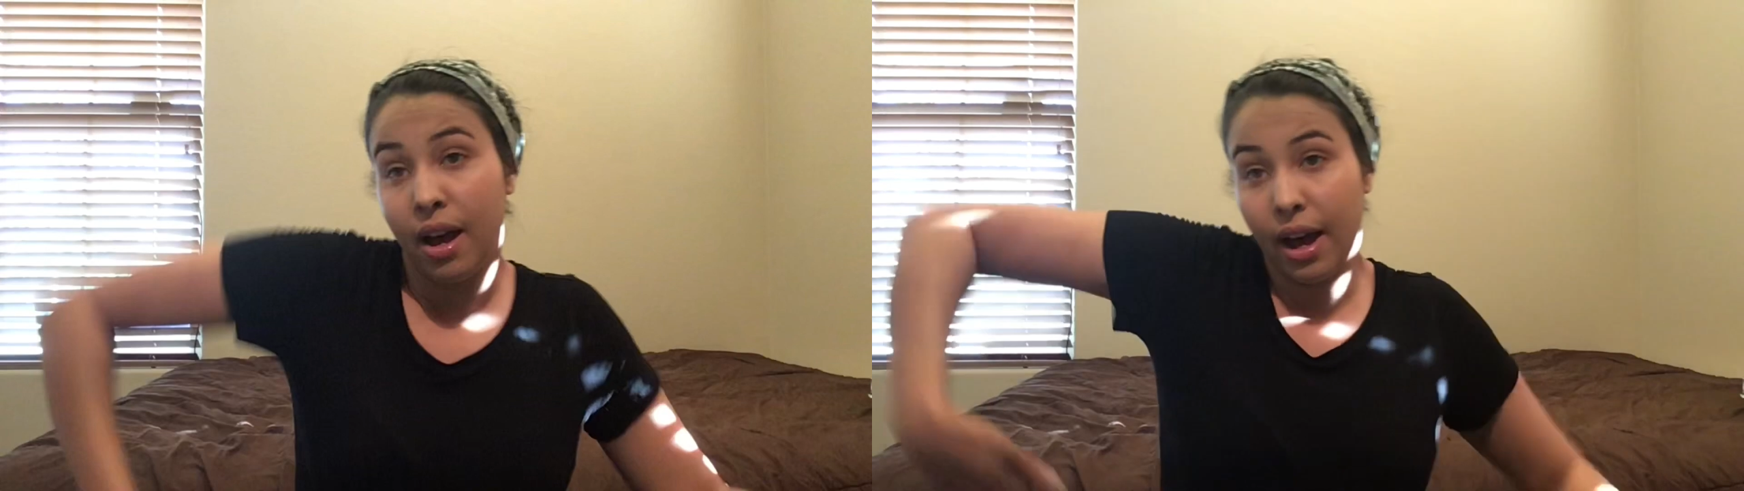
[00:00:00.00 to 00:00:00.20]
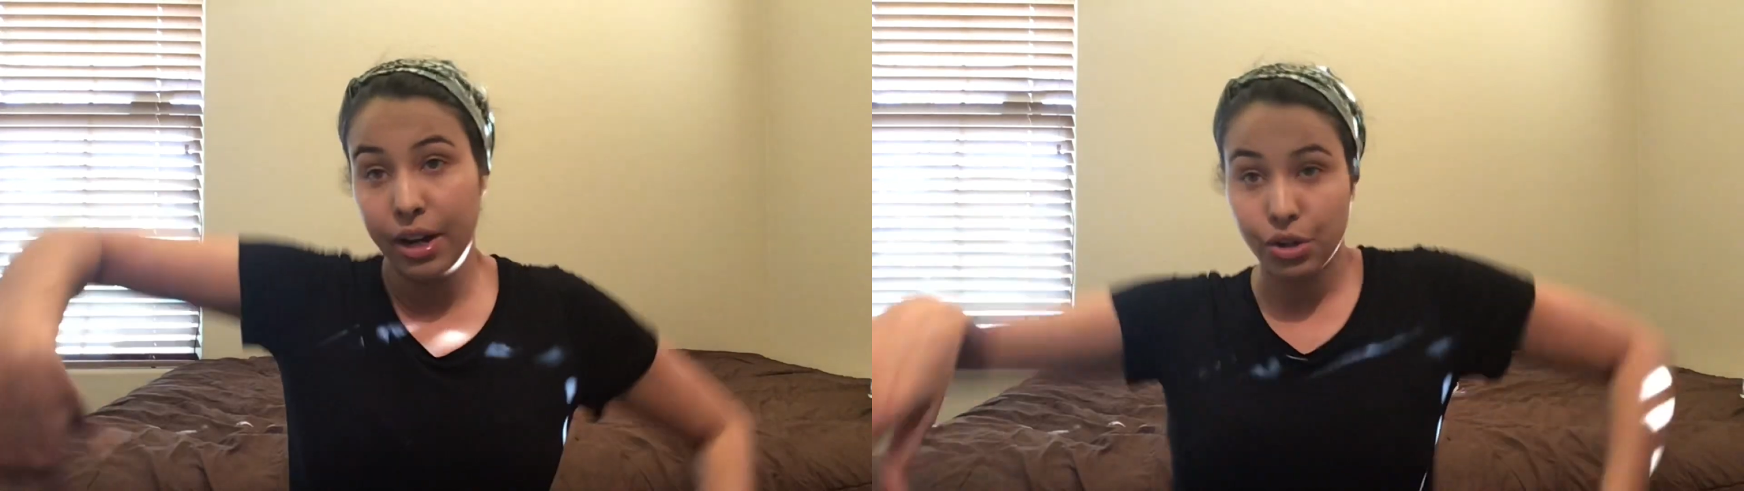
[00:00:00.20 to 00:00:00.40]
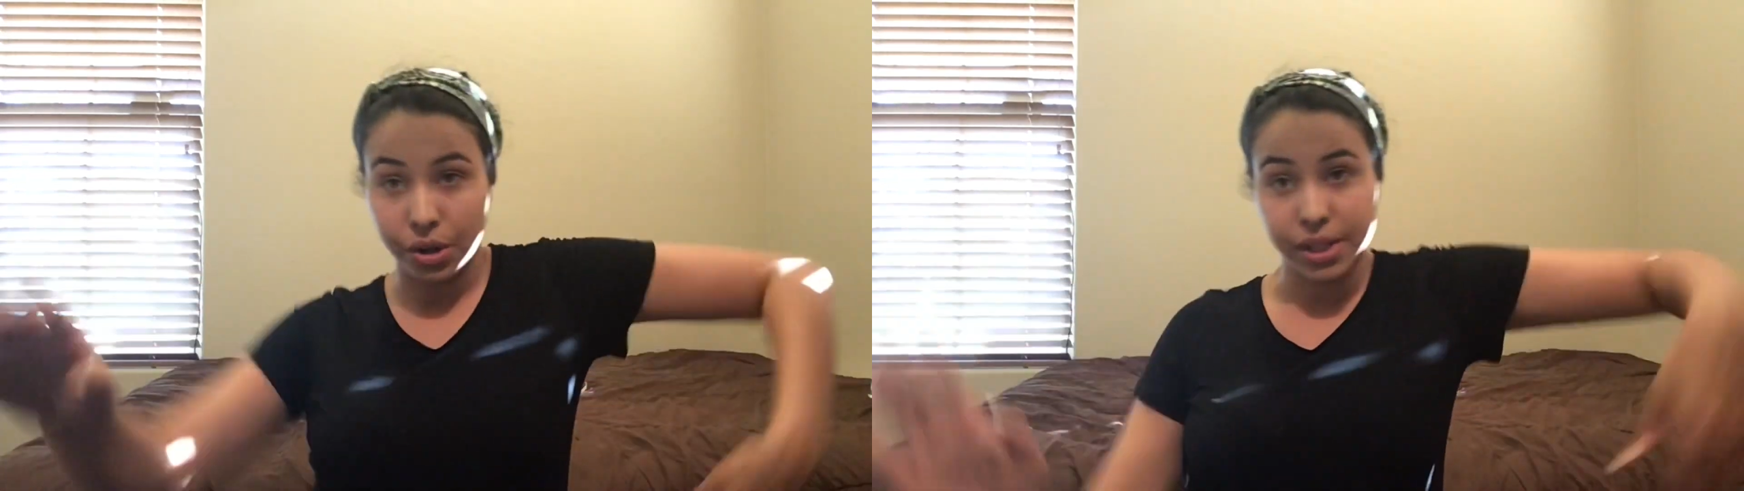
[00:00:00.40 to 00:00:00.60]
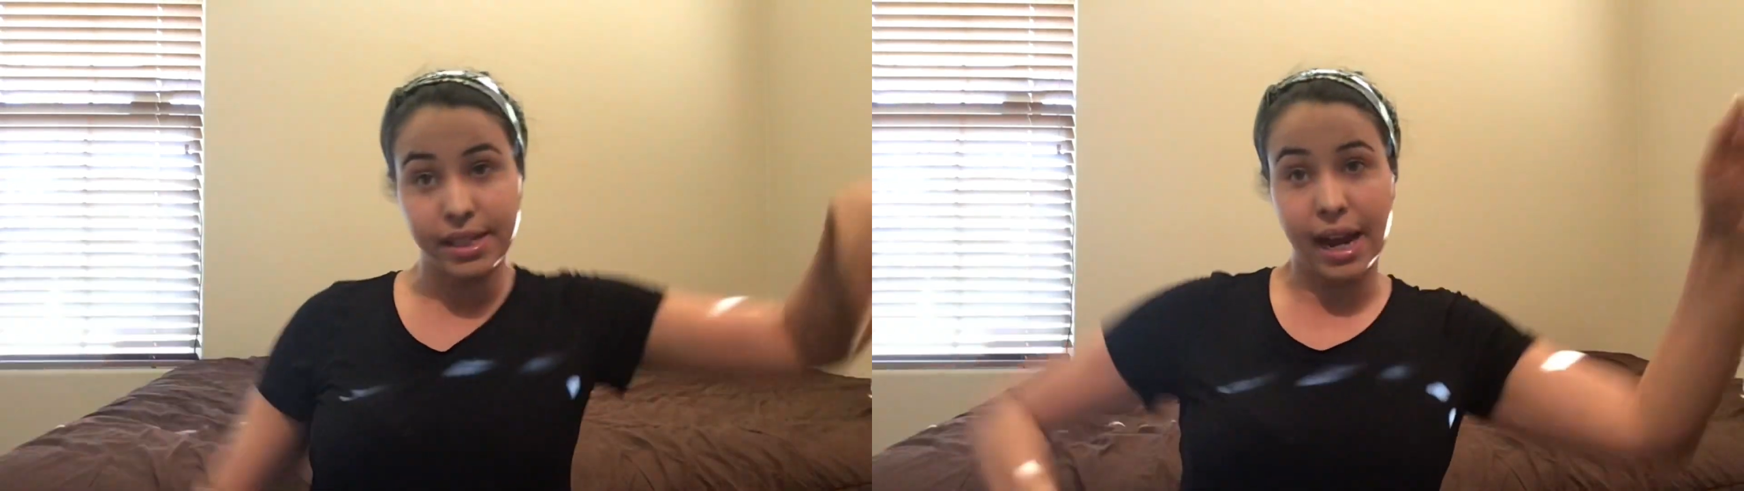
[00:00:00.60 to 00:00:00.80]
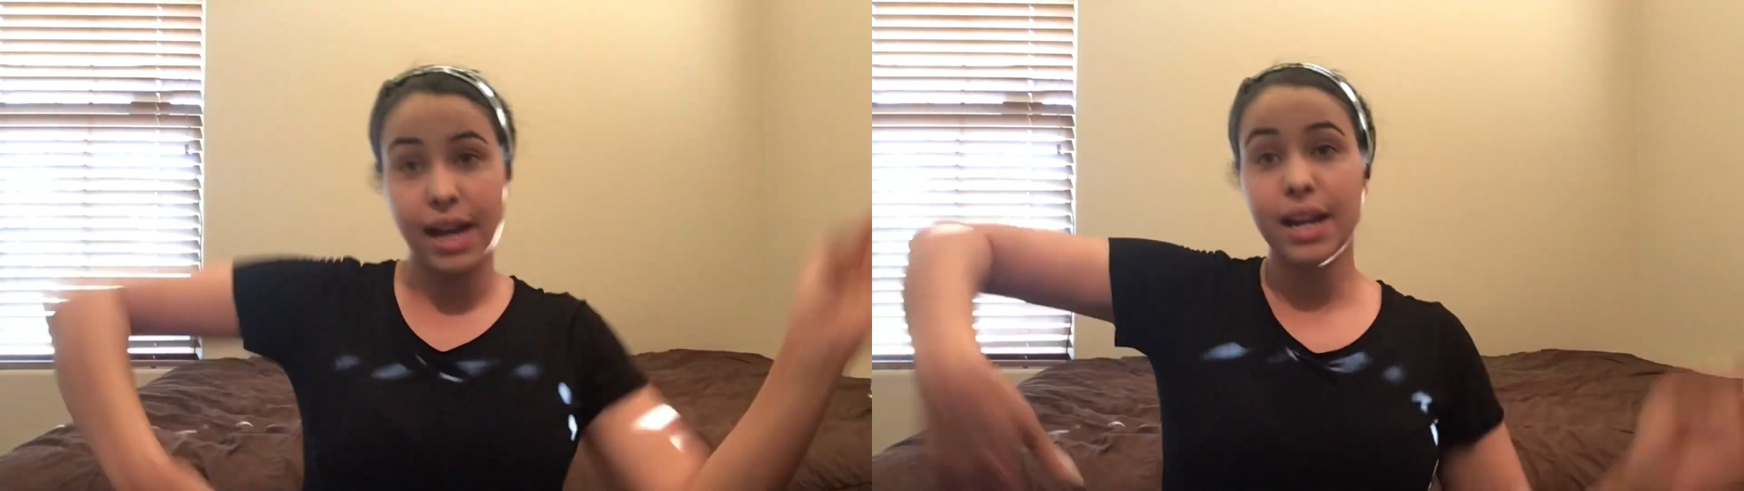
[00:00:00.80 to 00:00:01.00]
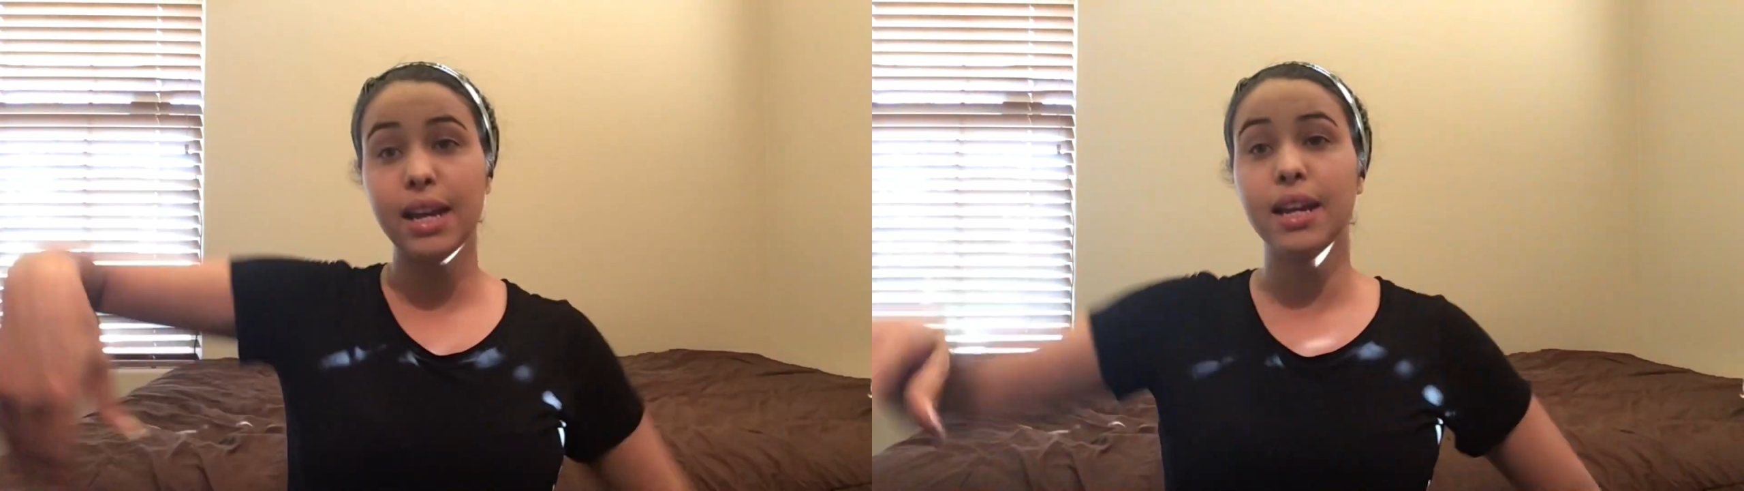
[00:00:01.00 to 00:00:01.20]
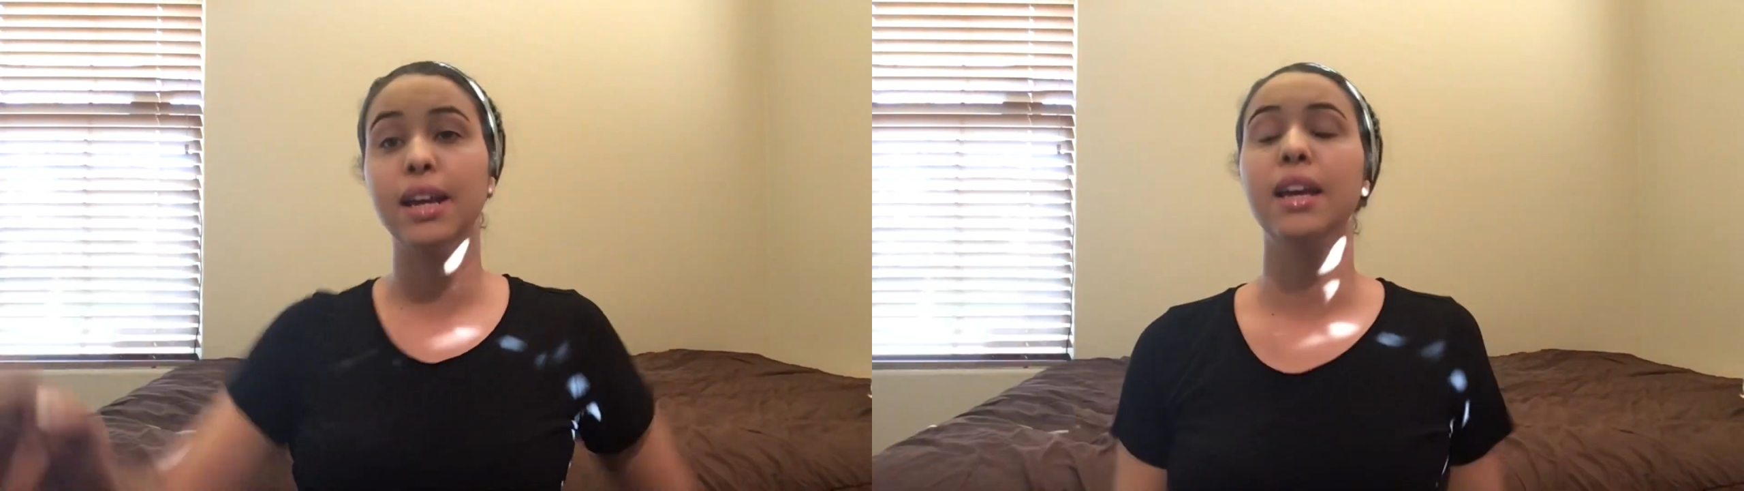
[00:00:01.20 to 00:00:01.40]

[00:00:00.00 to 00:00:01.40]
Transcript: Hydrostatic,